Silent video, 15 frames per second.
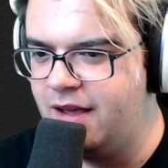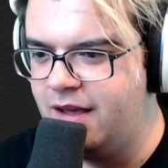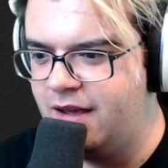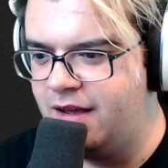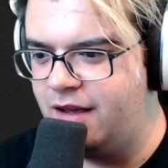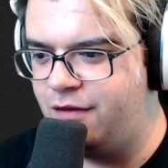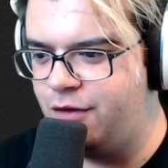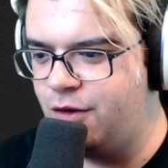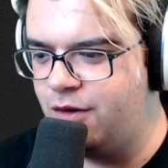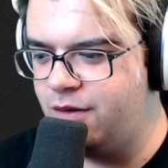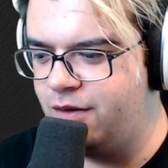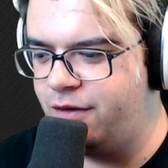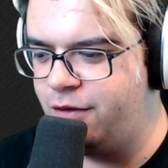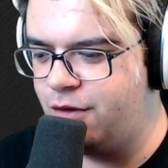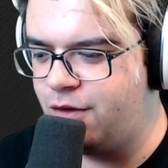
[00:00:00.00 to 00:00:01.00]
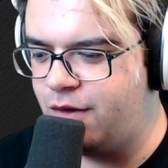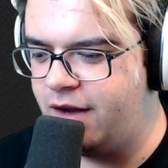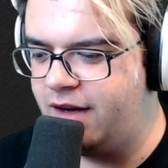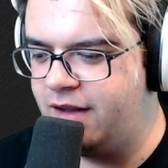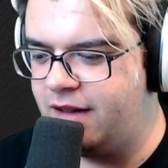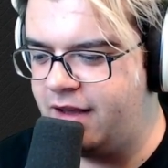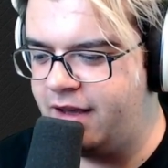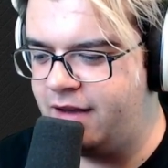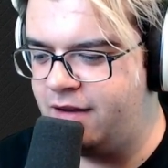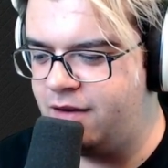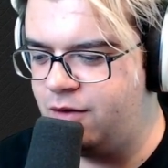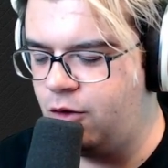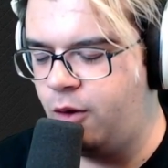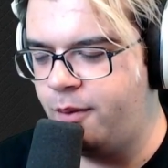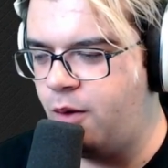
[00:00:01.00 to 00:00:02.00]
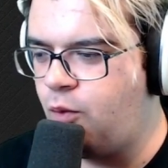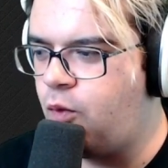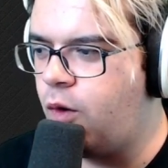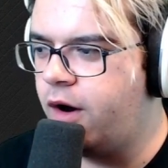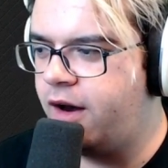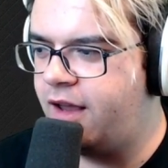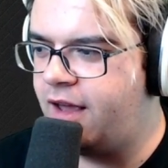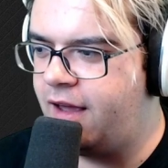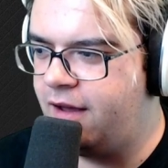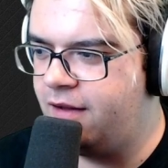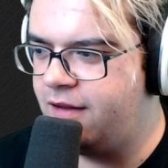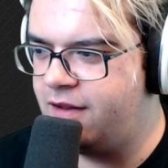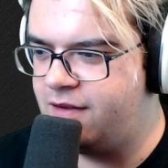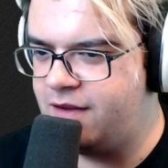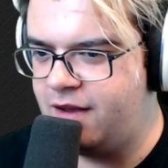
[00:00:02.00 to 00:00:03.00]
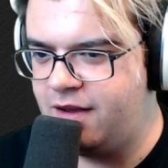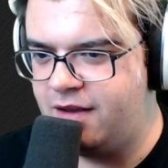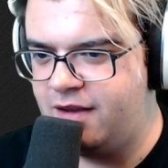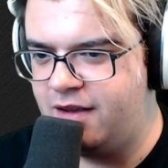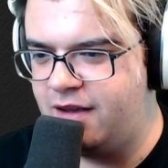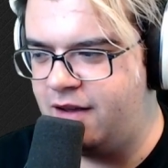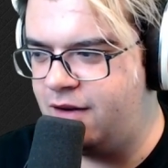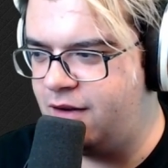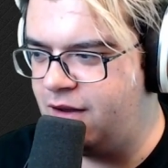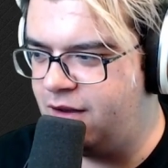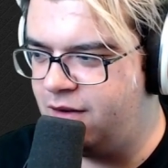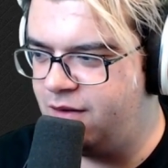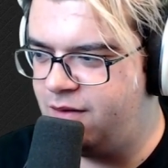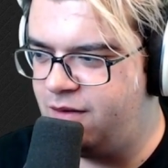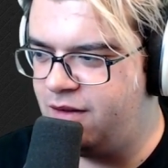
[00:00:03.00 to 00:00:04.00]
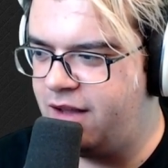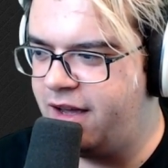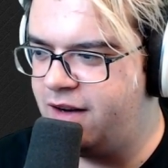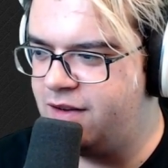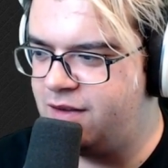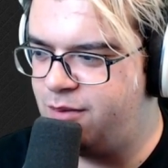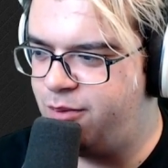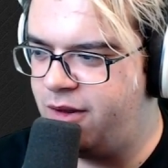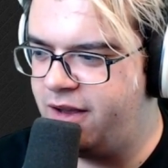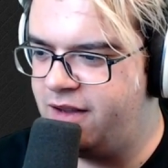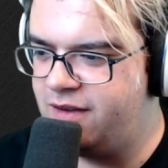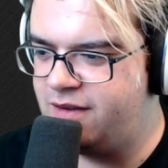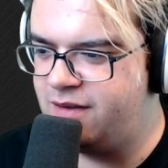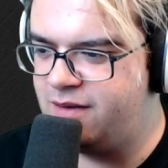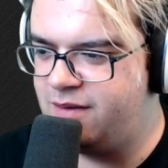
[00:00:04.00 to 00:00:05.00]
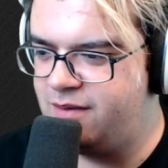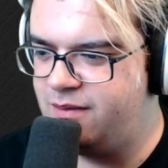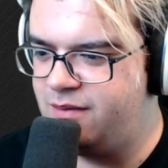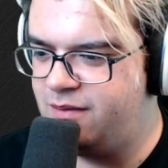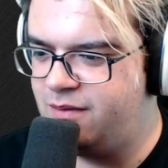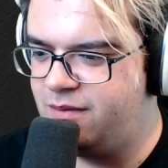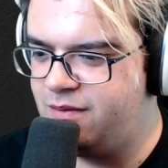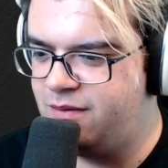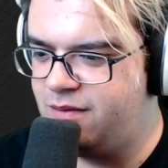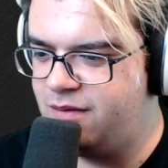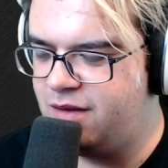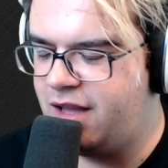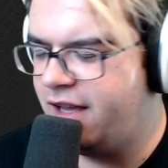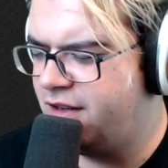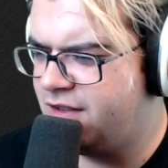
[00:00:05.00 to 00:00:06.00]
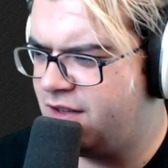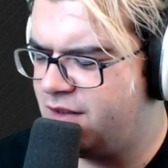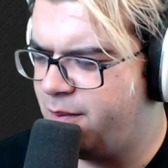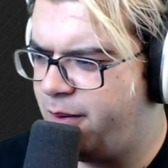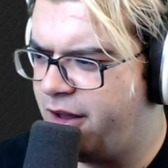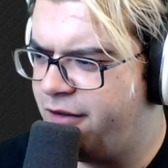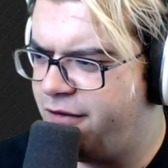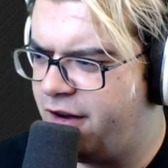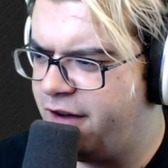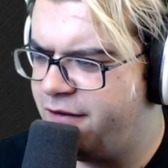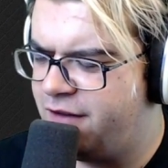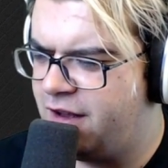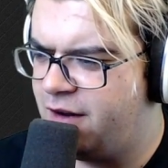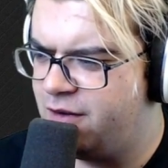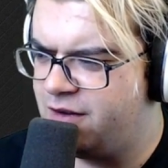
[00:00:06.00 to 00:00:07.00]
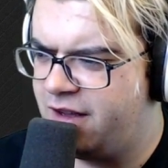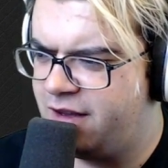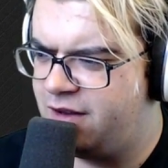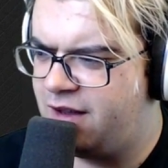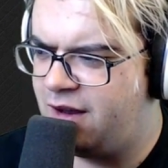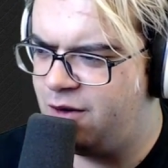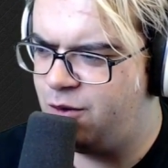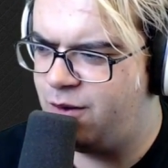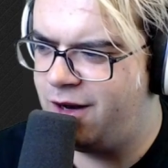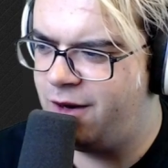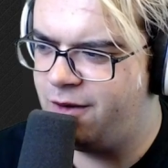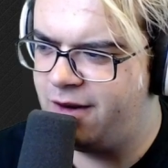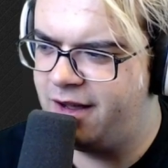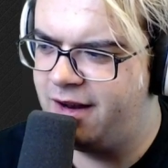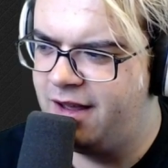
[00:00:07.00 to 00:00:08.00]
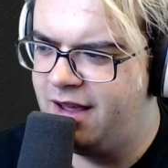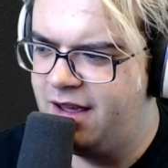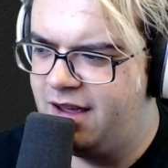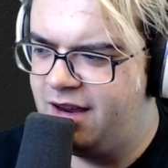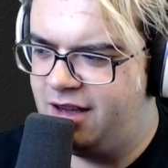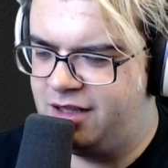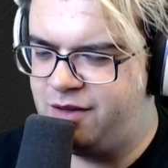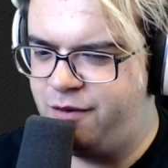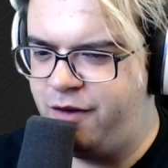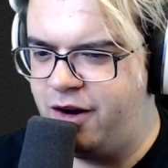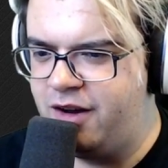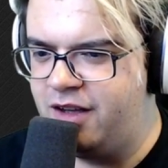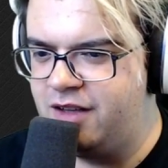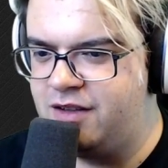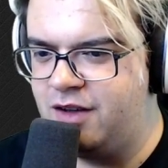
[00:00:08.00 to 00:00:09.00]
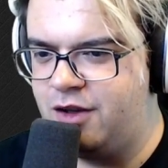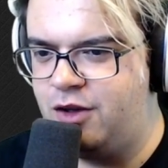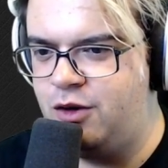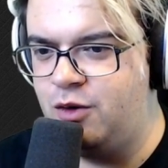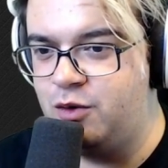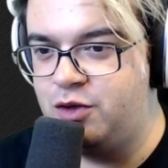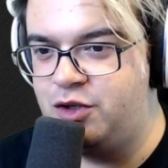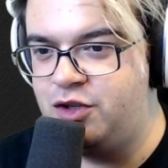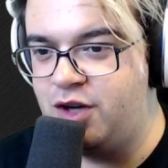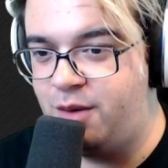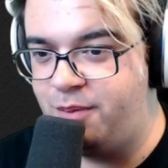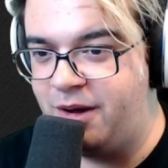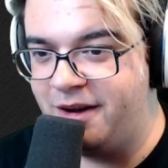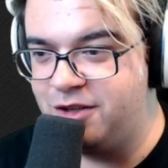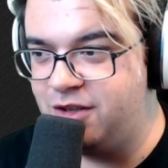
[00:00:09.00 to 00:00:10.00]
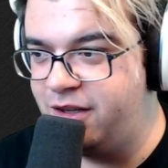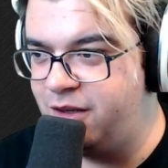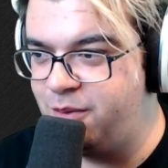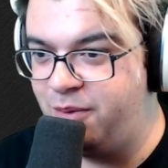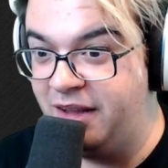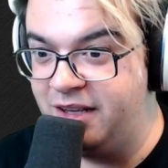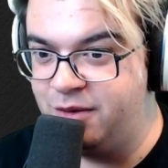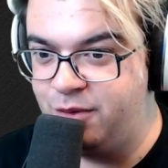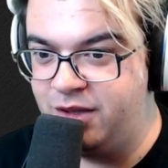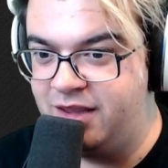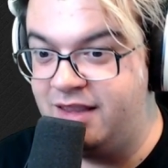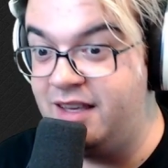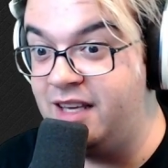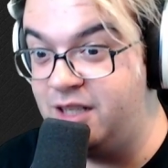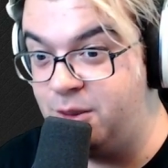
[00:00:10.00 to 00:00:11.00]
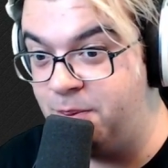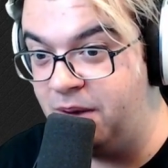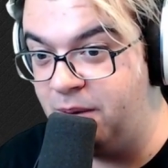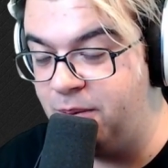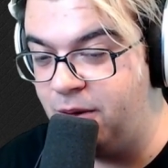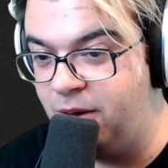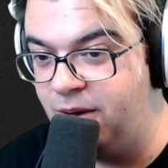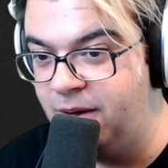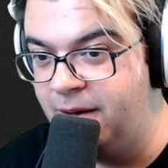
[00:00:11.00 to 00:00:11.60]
If you're grinding like Nolmit 1K, let's say, and Linus doesn't play 510. It's like 1020, right? It's a huge jump actually to play with these people,